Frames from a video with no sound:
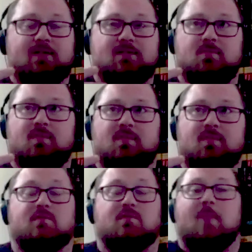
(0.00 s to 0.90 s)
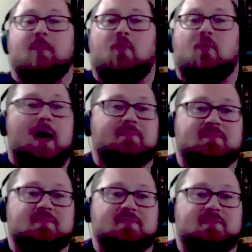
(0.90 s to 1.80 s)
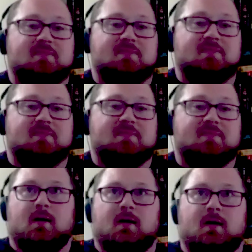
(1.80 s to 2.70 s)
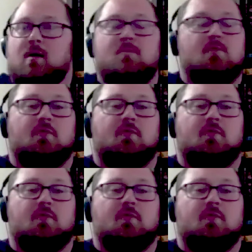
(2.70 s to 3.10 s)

of like a costume thing. You've got props that they have to like